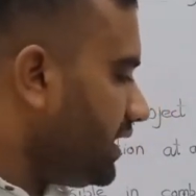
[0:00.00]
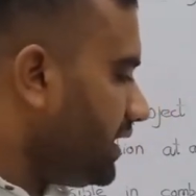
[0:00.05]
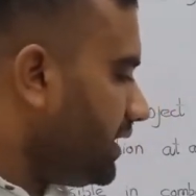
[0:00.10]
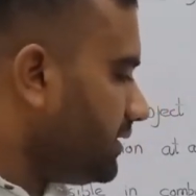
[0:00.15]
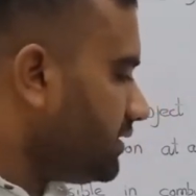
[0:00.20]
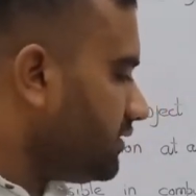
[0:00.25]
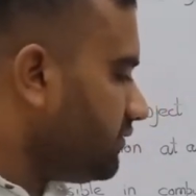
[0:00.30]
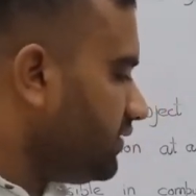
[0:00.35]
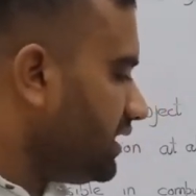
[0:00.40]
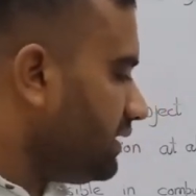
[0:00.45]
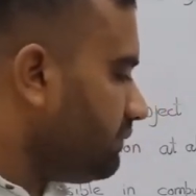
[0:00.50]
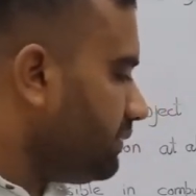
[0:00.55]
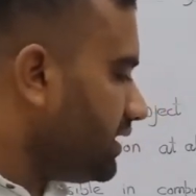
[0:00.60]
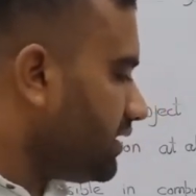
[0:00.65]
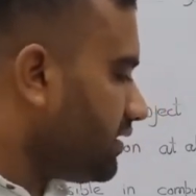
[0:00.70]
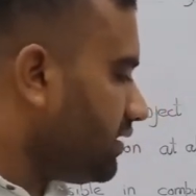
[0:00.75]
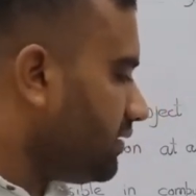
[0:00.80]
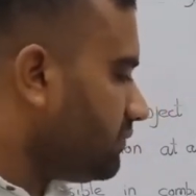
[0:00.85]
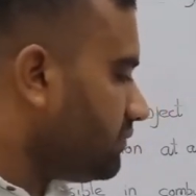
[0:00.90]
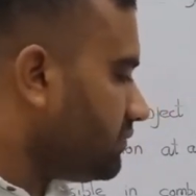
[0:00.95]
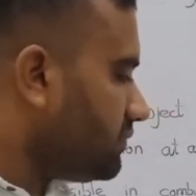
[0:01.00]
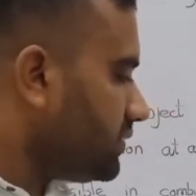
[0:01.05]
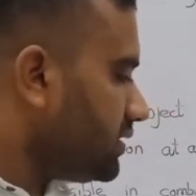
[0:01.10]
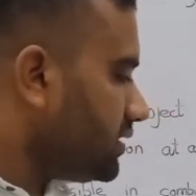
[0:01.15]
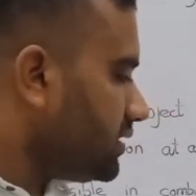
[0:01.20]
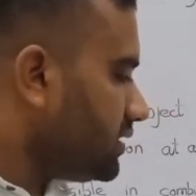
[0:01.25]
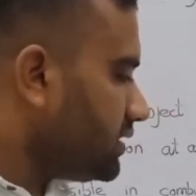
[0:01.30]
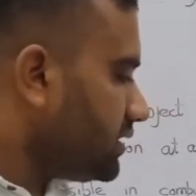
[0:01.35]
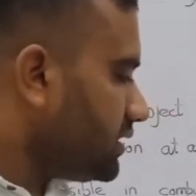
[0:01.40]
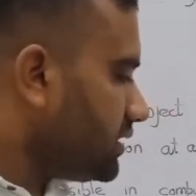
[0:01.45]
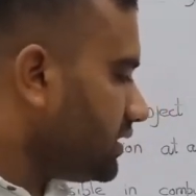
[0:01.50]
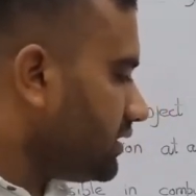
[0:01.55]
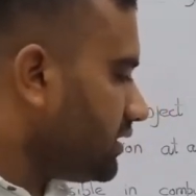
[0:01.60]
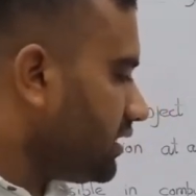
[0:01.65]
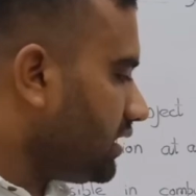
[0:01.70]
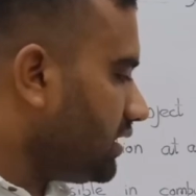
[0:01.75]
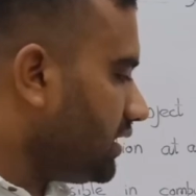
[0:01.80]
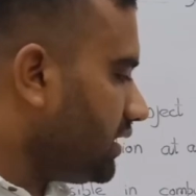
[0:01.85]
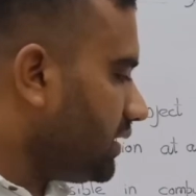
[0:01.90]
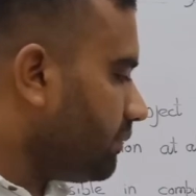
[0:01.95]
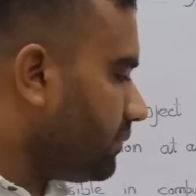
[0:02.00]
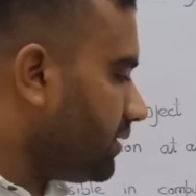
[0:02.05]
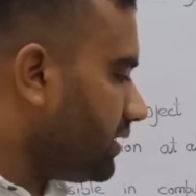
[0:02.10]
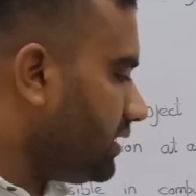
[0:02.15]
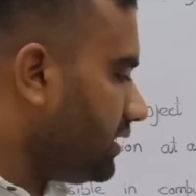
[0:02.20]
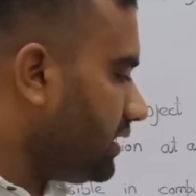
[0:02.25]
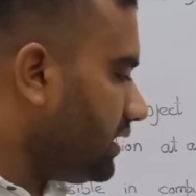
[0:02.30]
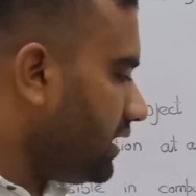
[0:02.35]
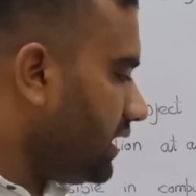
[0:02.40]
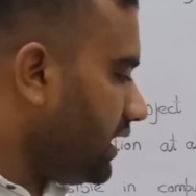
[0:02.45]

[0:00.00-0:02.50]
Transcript: it will become the label,